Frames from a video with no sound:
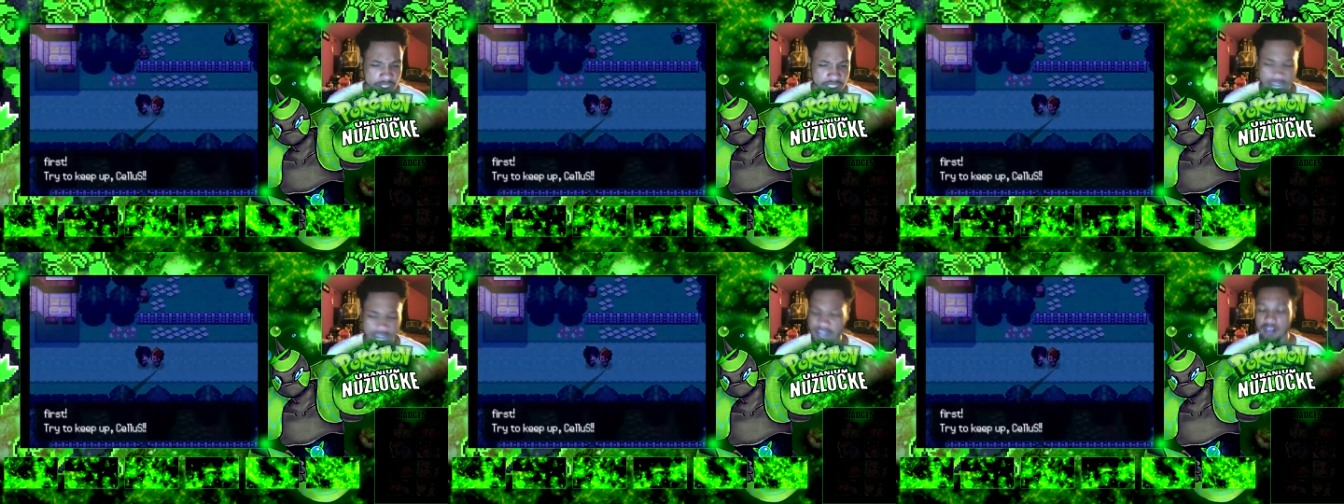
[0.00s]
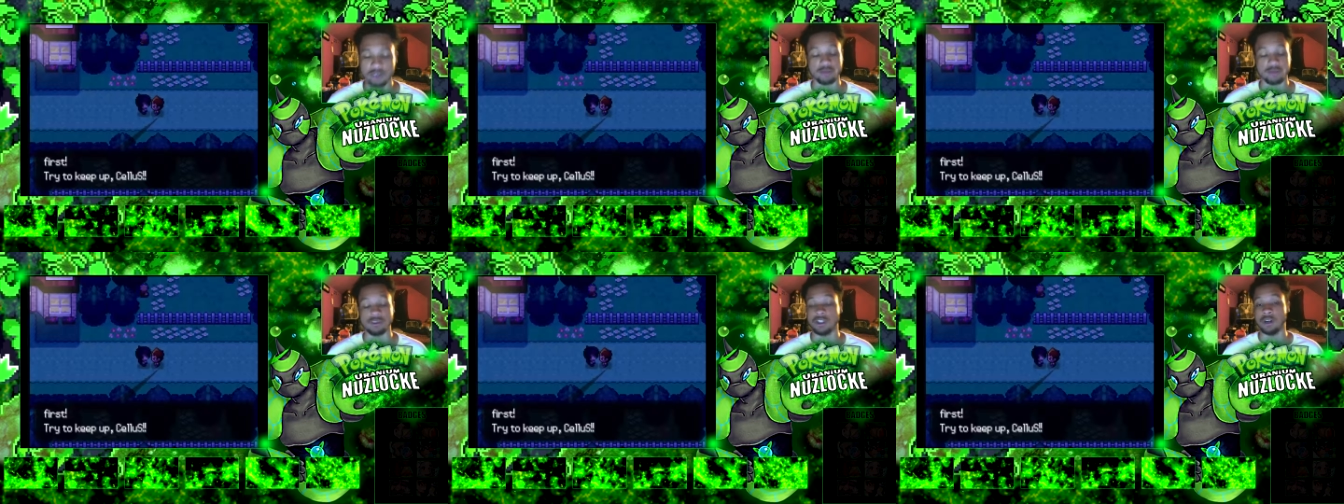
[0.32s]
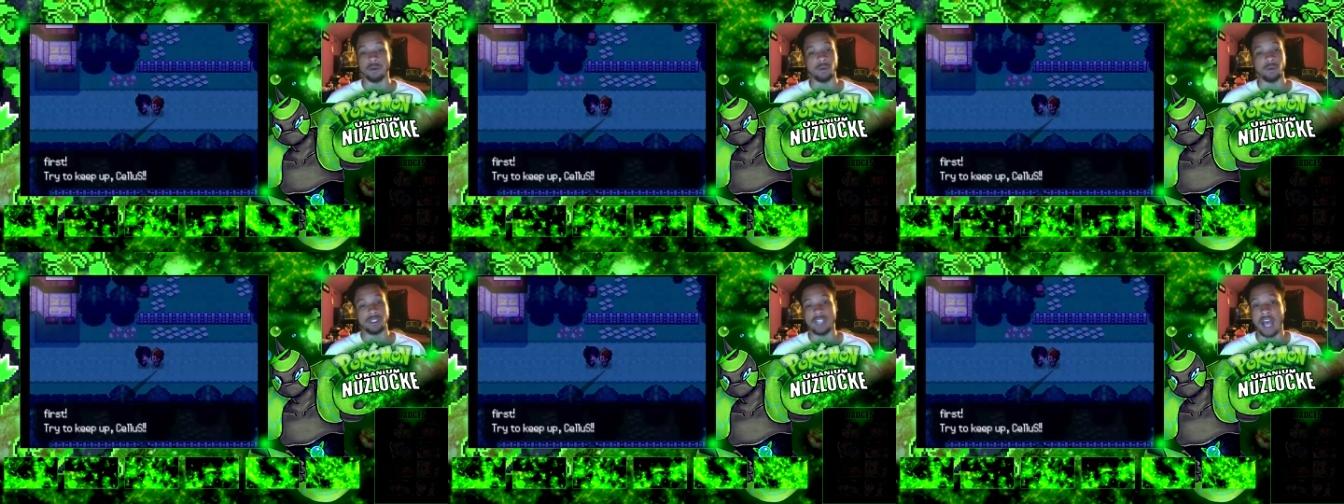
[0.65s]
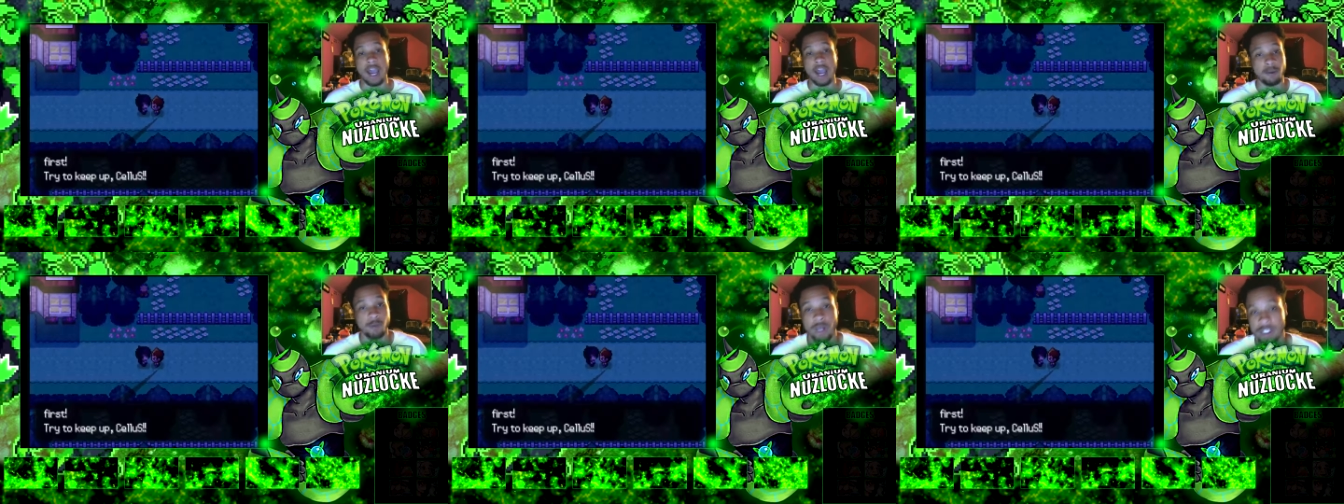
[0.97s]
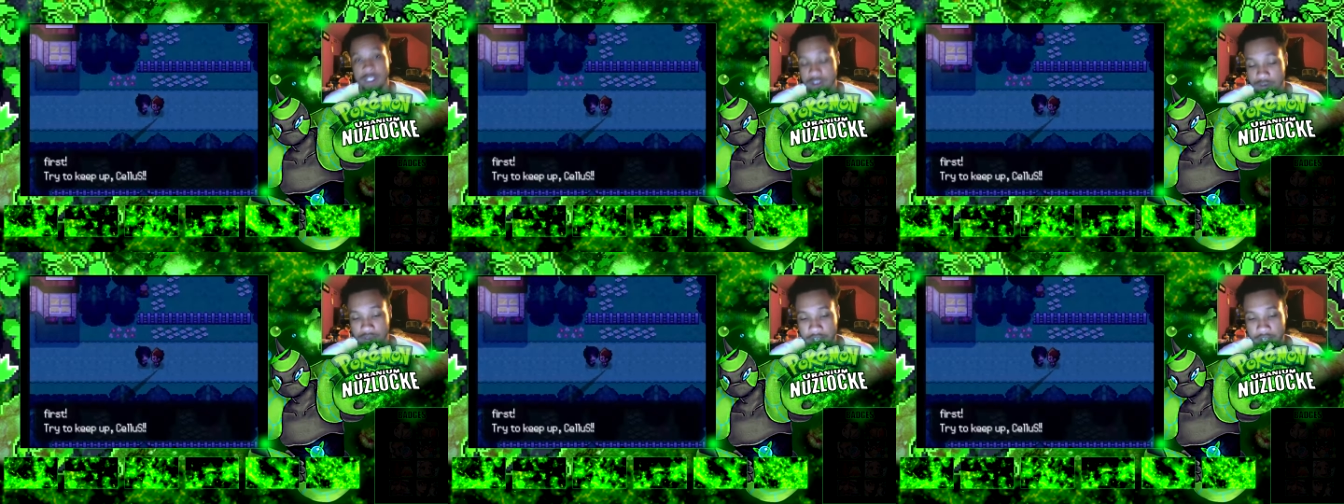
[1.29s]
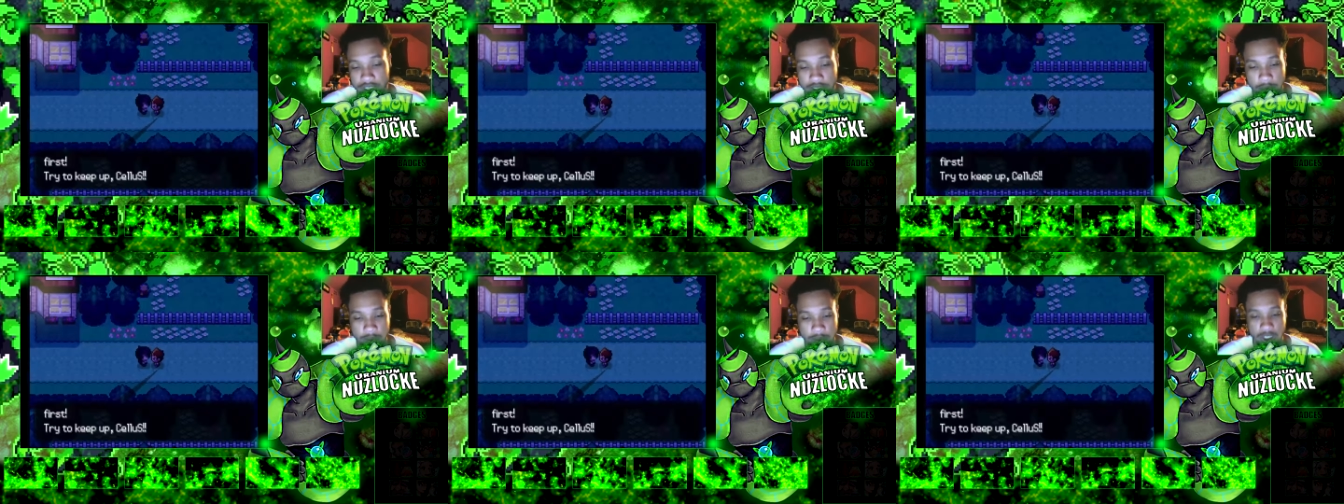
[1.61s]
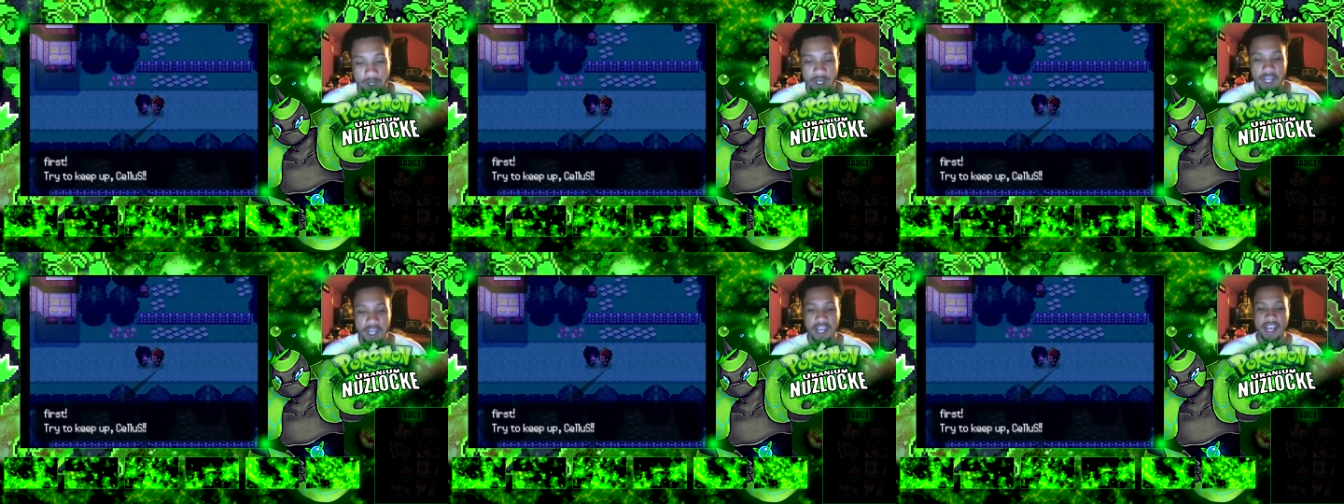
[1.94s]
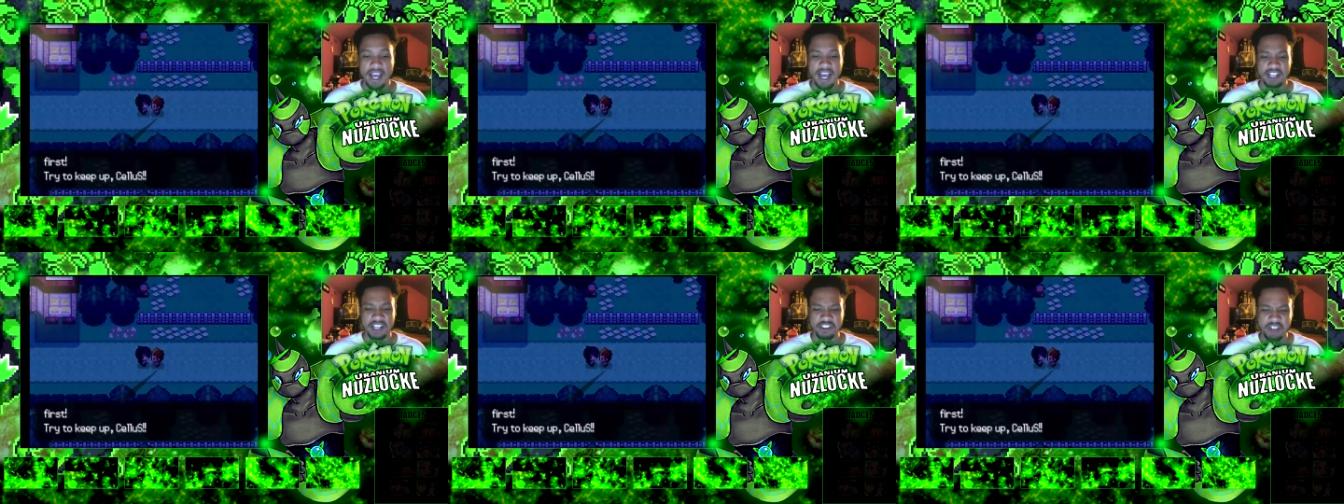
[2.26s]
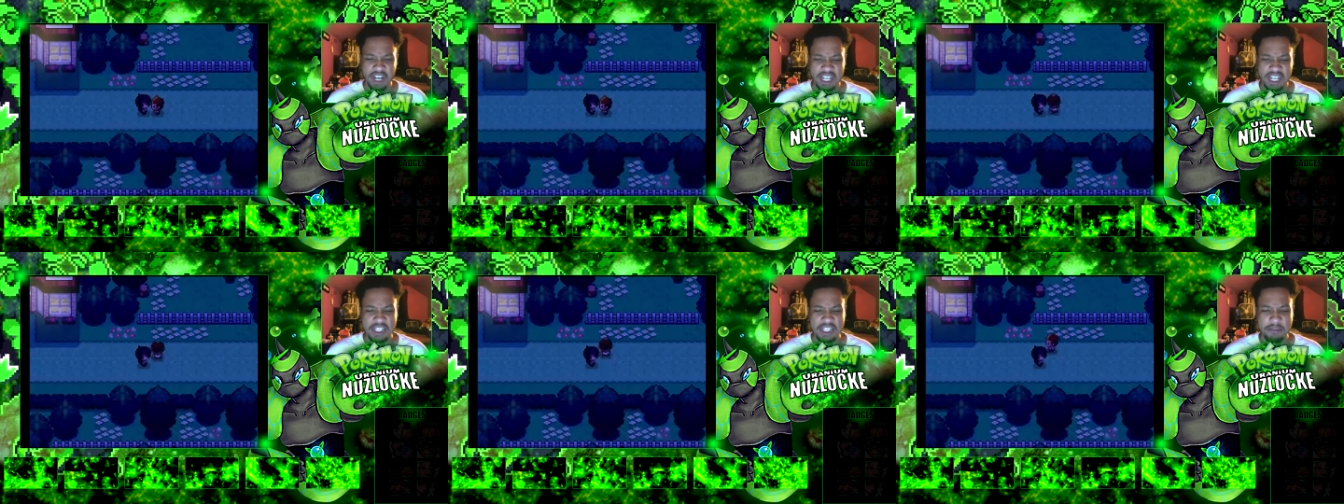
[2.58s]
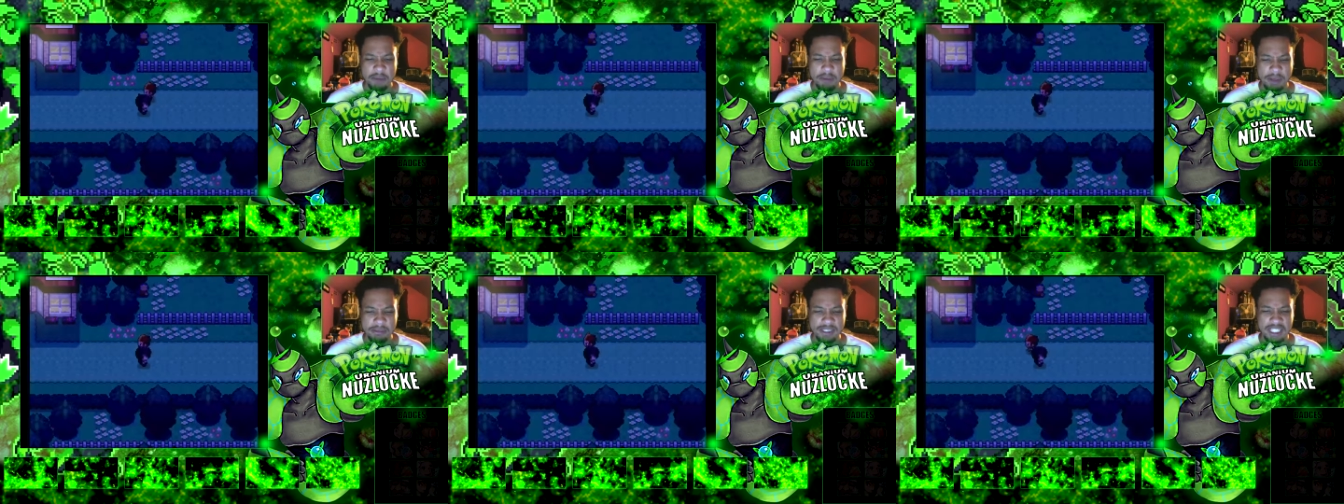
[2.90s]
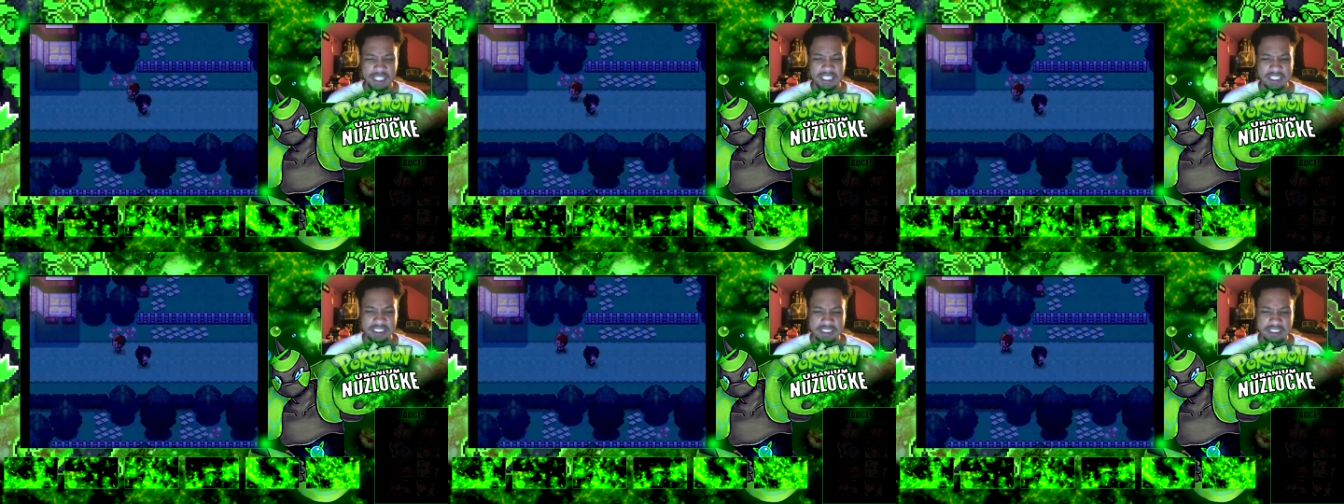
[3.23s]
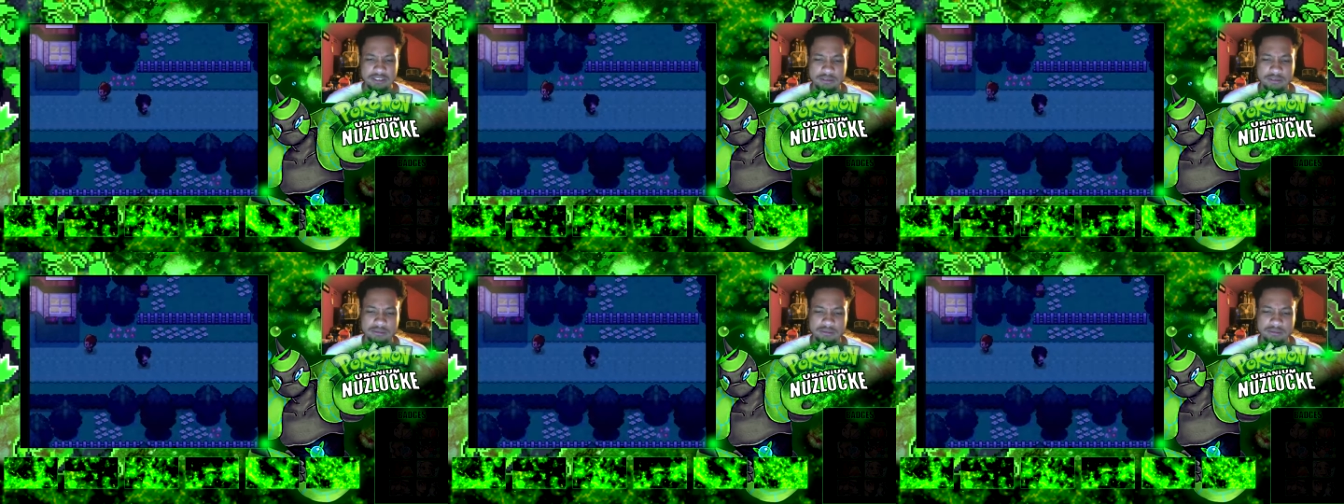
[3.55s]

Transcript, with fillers: I don't know what the, I read too fast. I'm sorry. Try to keep up, Celeste.